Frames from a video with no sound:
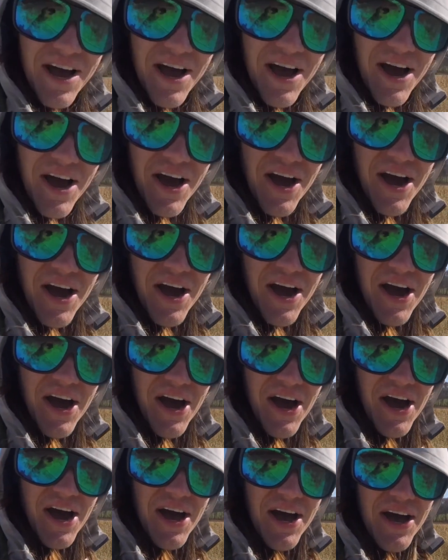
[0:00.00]

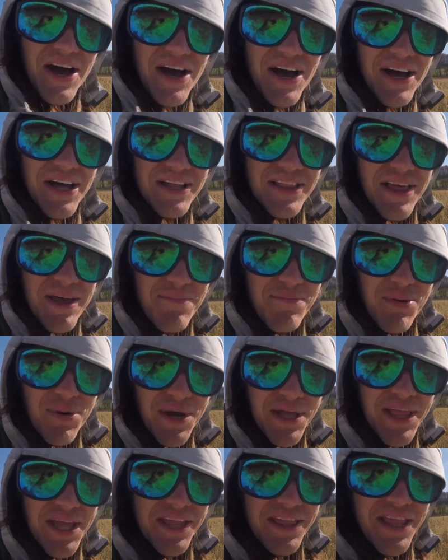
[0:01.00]
Ah, uh, they
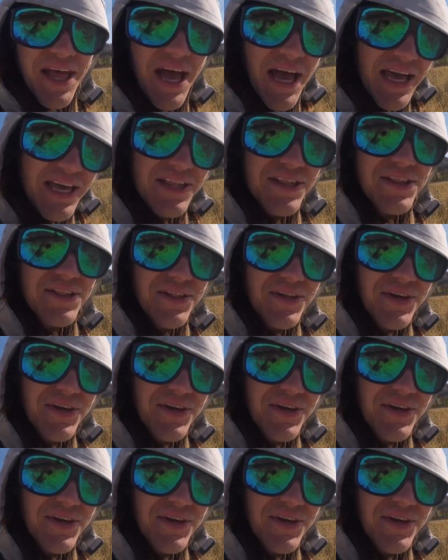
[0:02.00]
put a nice